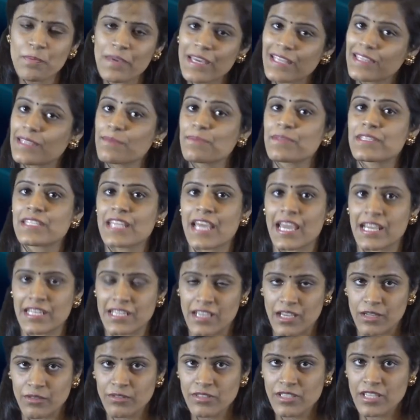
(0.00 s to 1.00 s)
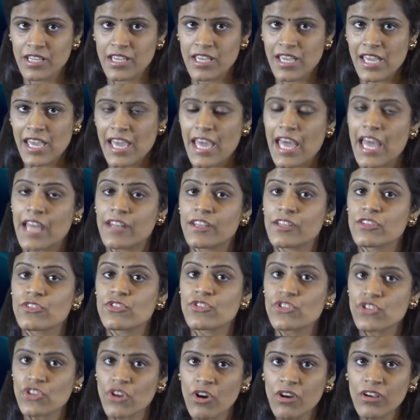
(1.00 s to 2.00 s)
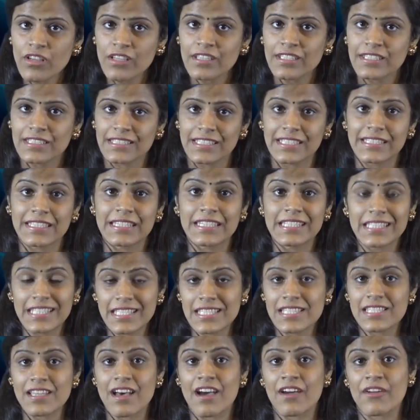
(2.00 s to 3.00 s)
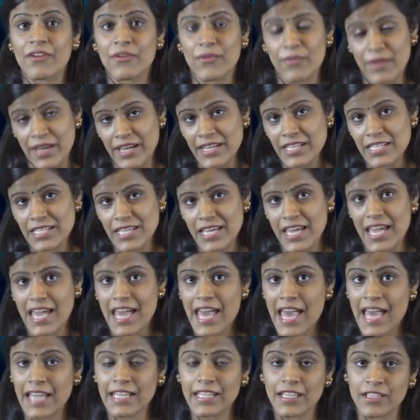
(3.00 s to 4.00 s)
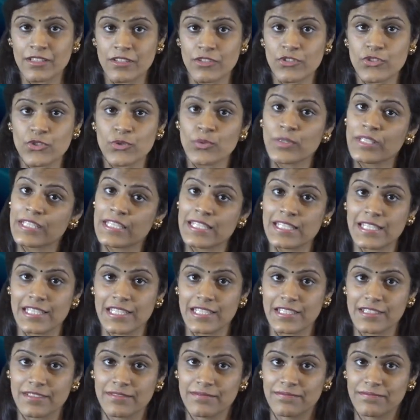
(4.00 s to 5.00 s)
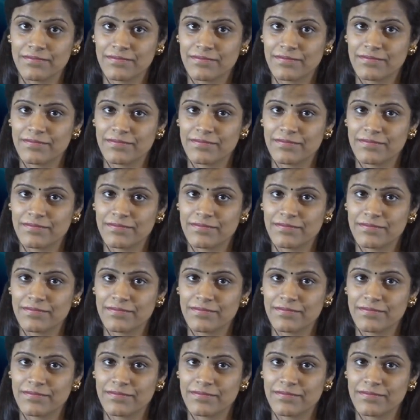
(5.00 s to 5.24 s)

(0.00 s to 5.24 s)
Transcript: to make them stand out and ensure that these are read and understood easily.